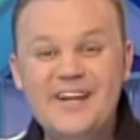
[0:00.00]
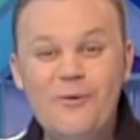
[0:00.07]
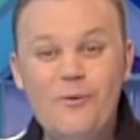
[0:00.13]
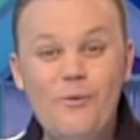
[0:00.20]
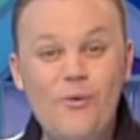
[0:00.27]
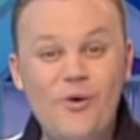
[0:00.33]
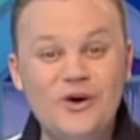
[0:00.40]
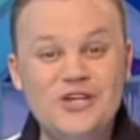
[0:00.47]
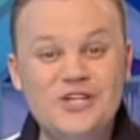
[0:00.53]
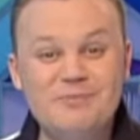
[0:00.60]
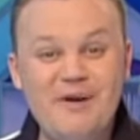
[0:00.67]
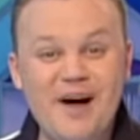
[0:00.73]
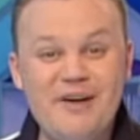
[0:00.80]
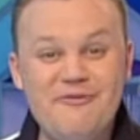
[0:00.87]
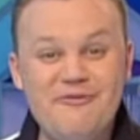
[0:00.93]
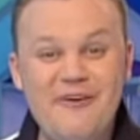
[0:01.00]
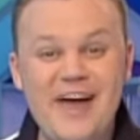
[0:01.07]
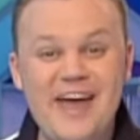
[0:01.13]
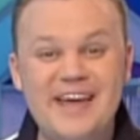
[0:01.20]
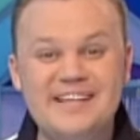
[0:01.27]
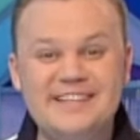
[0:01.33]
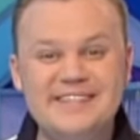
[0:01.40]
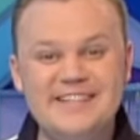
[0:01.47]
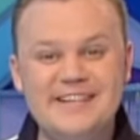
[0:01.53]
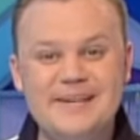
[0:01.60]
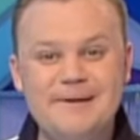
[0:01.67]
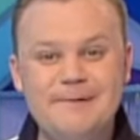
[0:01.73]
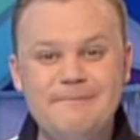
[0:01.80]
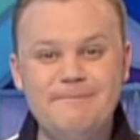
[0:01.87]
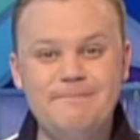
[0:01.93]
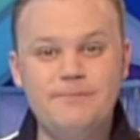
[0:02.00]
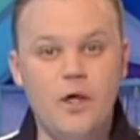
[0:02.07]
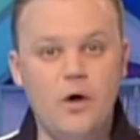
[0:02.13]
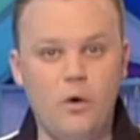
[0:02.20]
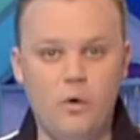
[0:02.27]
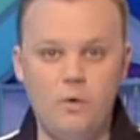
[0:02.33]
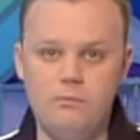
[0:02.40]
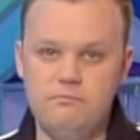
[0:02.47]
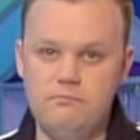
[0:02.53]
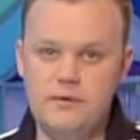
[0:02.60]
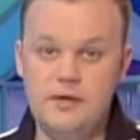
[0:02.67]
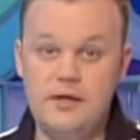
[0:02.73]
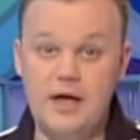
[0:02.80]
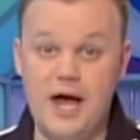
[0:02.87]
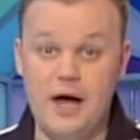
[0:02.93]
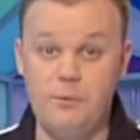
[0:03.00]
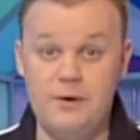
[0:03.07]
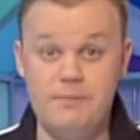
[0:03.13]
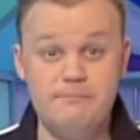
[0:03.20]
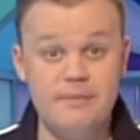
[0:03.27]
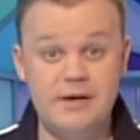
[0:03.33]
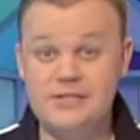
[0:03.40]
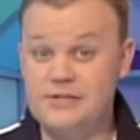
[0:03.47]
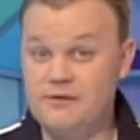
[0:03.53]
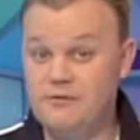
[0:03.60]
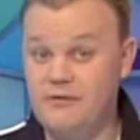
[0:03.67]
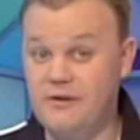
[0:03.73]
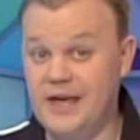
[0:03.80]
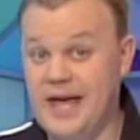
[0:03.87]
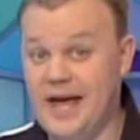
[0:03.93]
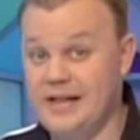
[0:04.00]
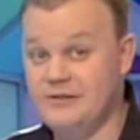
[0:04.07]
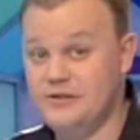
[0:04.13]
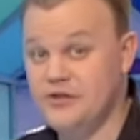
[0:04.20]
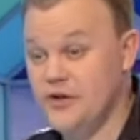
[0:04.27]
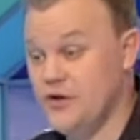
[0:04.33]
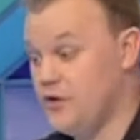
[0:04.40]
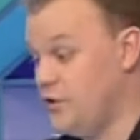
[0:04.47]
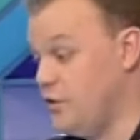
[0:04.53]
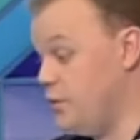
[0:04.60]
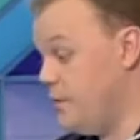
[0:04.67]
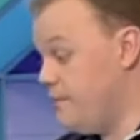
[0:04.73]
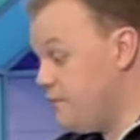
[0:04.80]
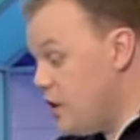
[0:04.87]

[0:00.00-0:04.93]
wash my face. Oh, and we mustn't forget to